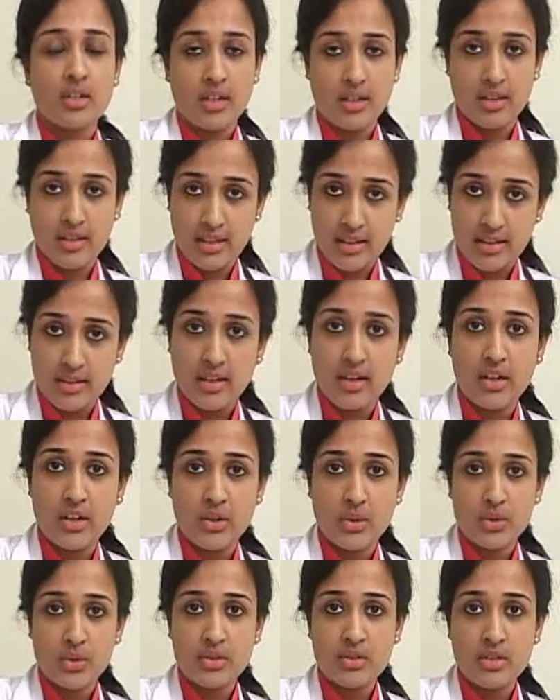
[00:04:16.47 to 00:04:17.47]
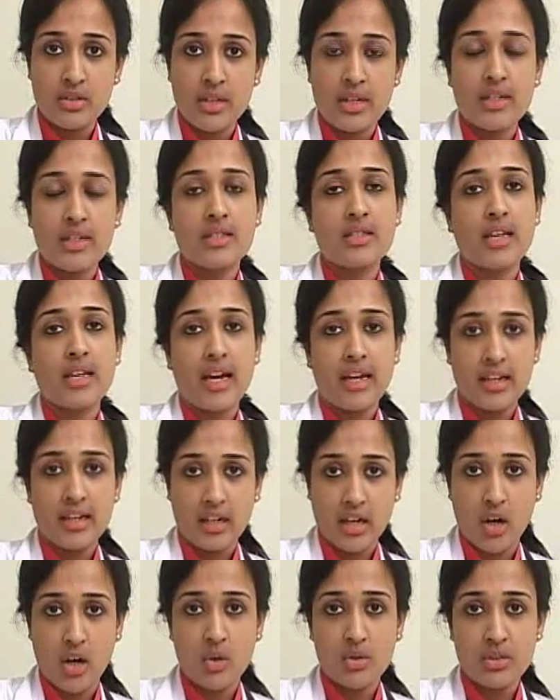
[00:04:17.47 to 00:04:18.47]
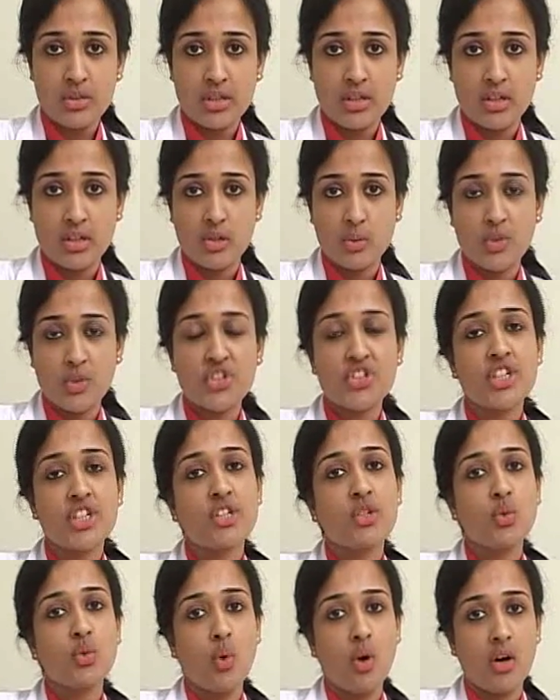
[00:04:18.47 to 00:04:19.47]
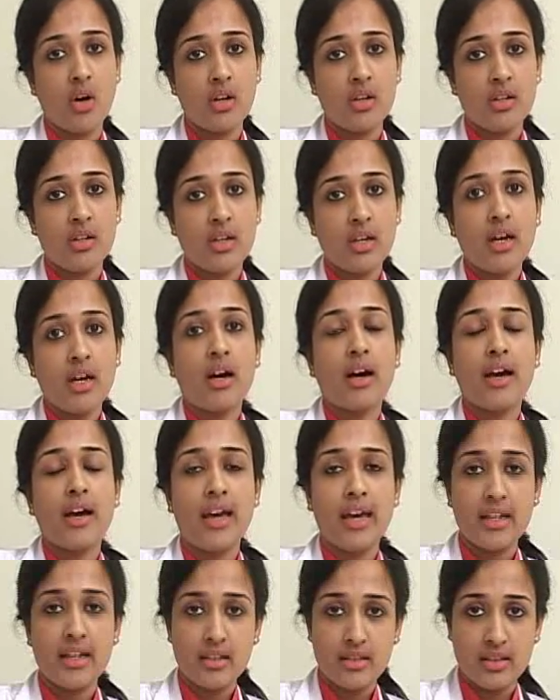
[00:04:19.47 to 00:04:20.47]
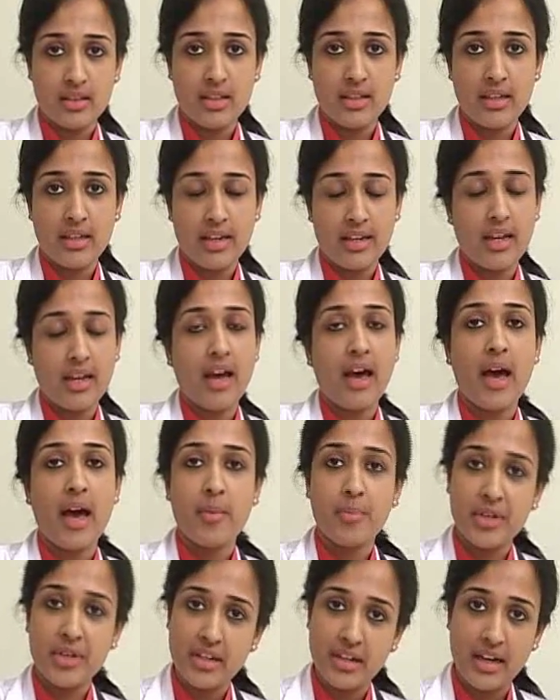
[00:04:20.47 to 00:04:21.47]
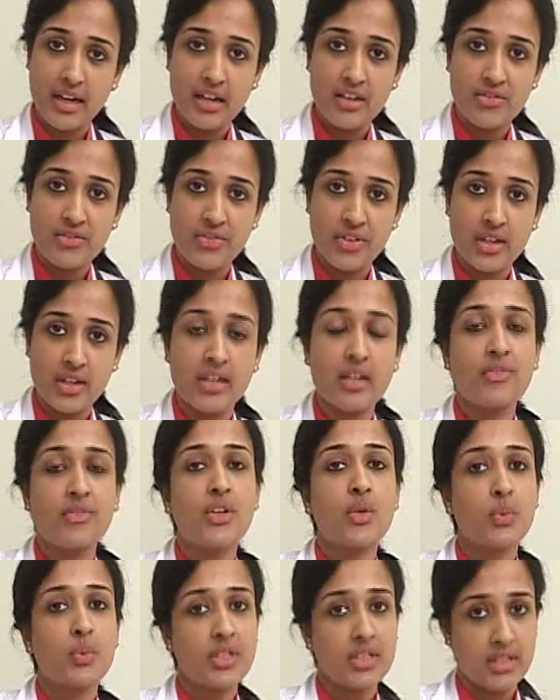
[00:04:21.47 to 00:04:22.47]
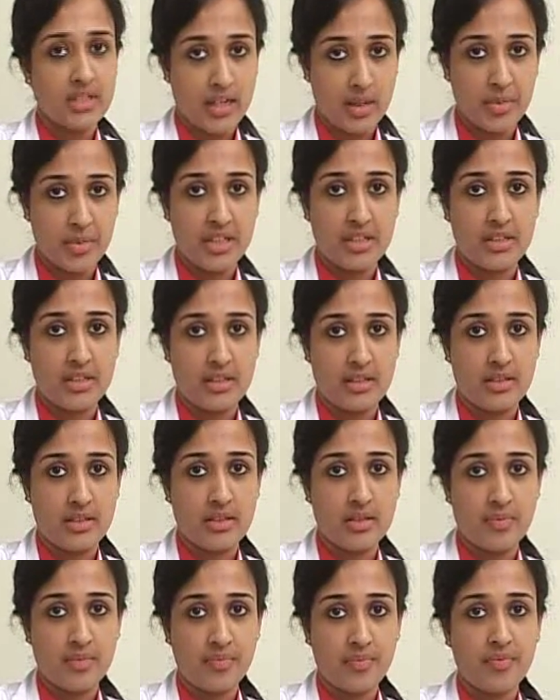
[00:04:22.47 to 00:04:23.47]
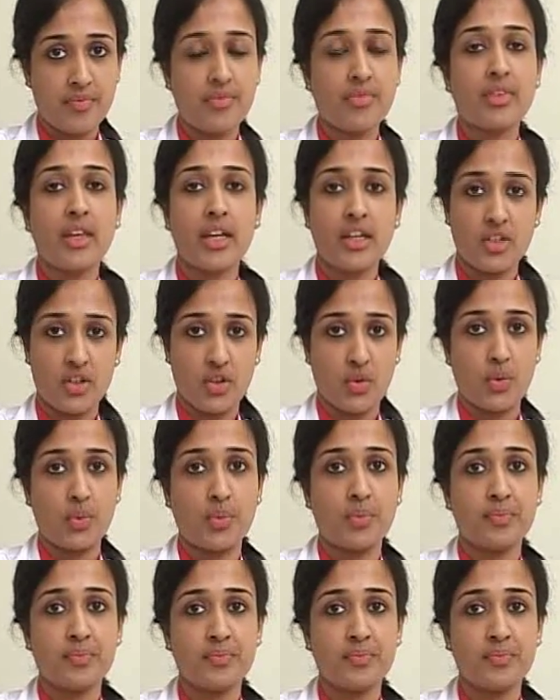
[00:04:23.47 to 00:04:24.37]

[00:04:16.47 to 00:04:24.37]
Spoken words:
Nanditha Arun signing out, wishing you all a healthy and a happy life living with diabetes. Thank you.